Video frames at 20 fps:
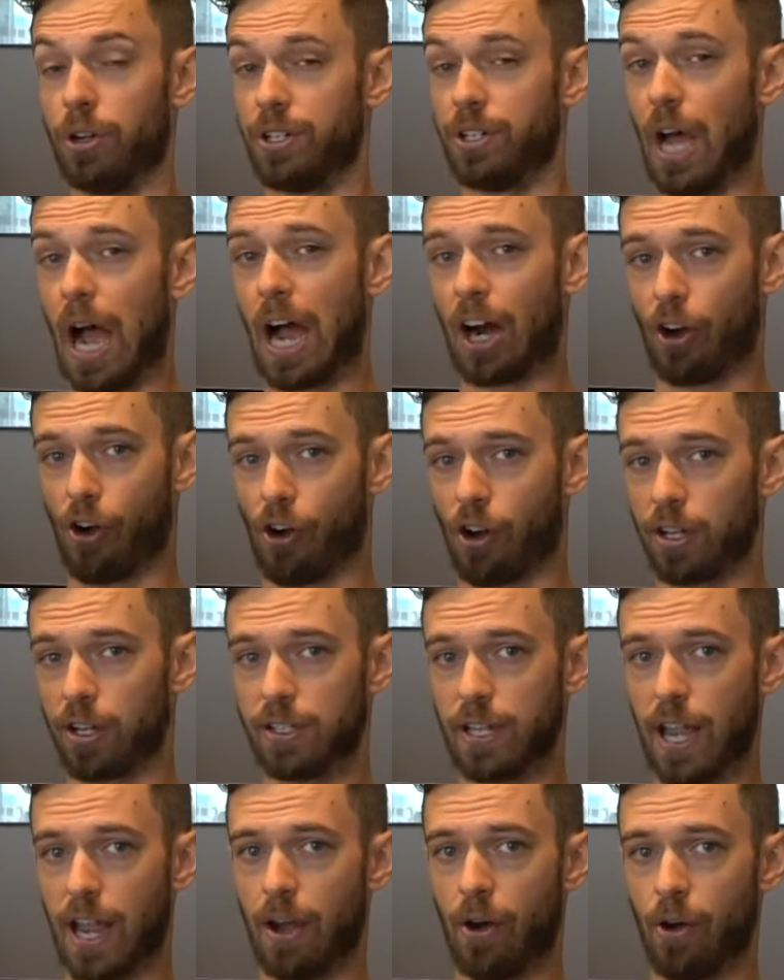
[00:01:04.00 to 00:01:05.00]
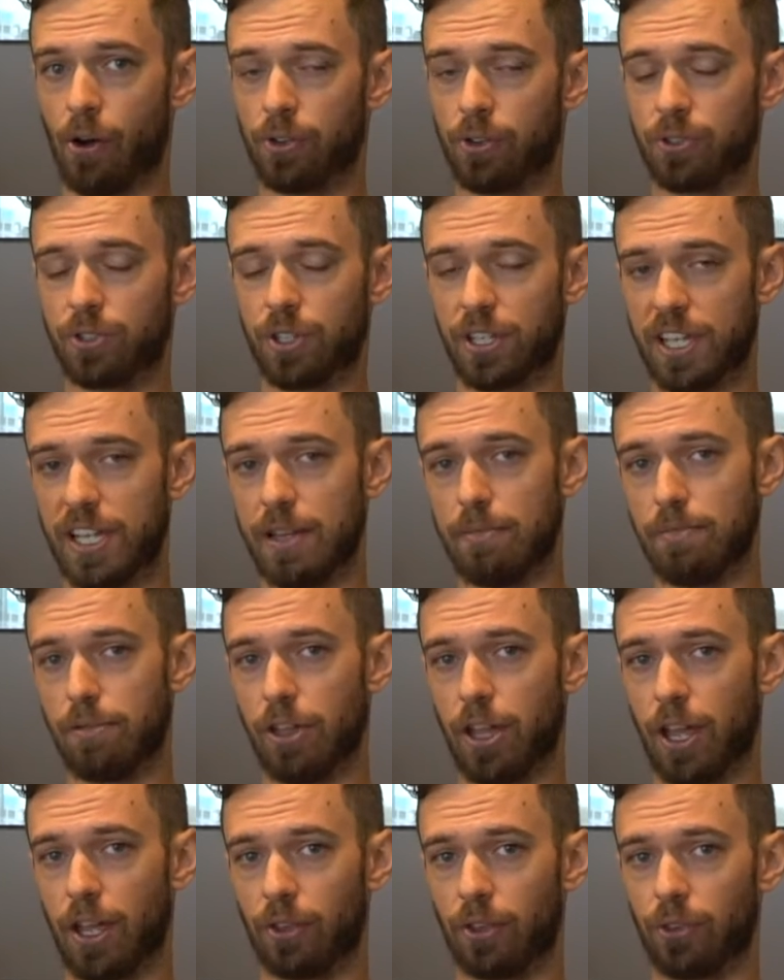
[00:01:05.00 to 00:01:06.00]
run Docker containers to keep
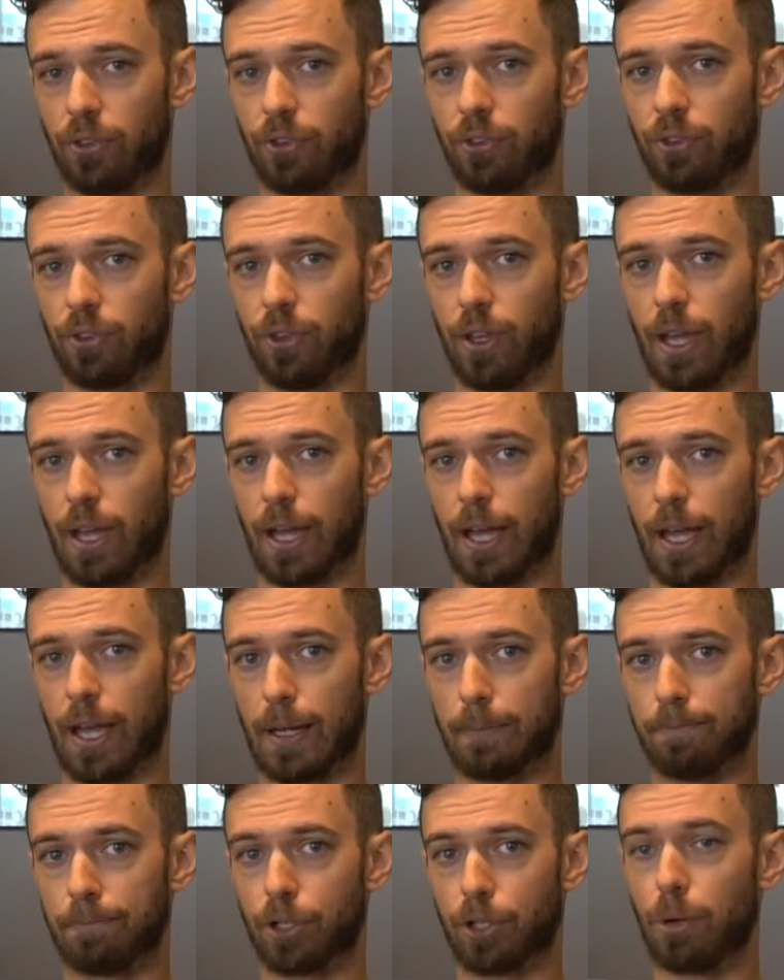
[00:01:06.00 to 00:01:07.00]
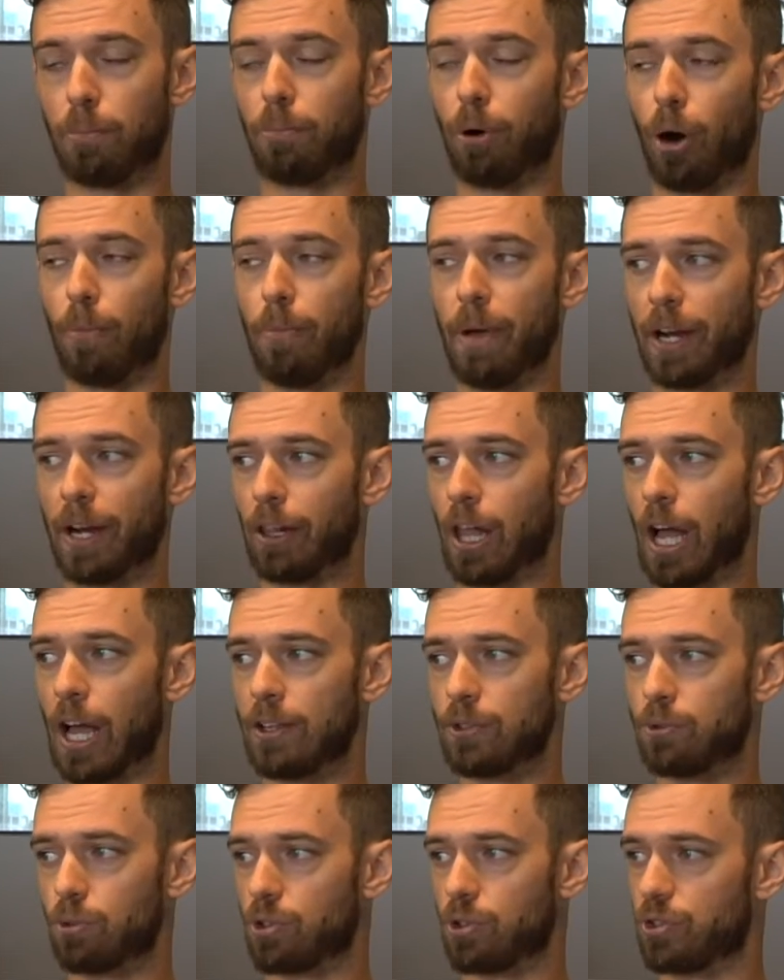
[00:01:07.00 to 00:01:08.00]
things
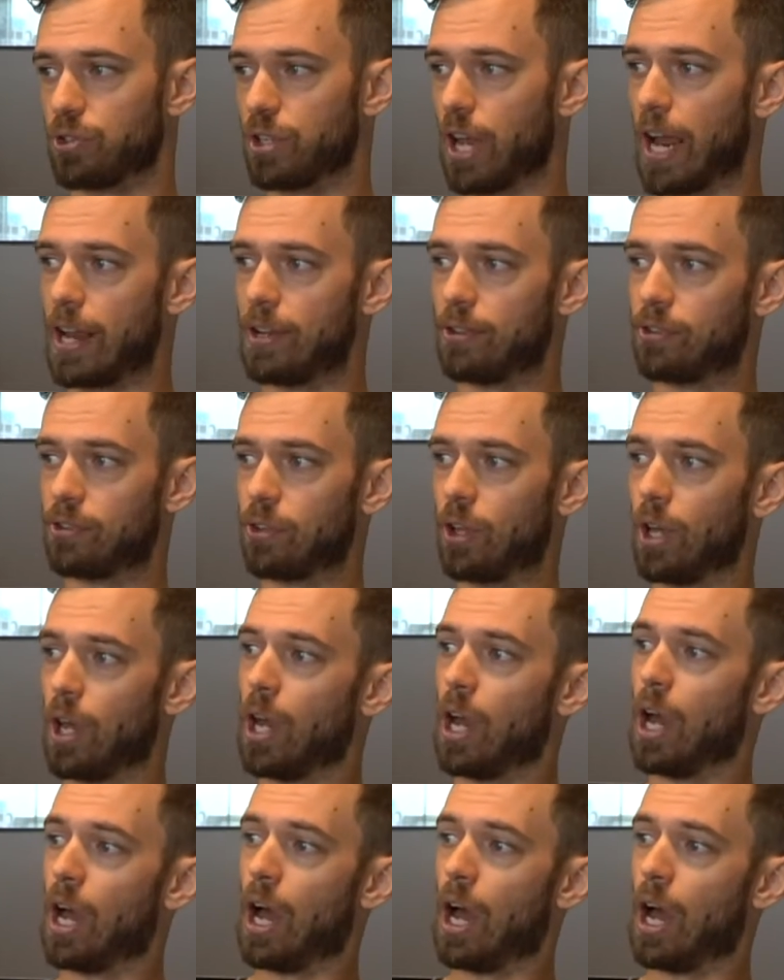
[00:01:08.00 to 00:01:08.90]
compartmentalized, which is nice.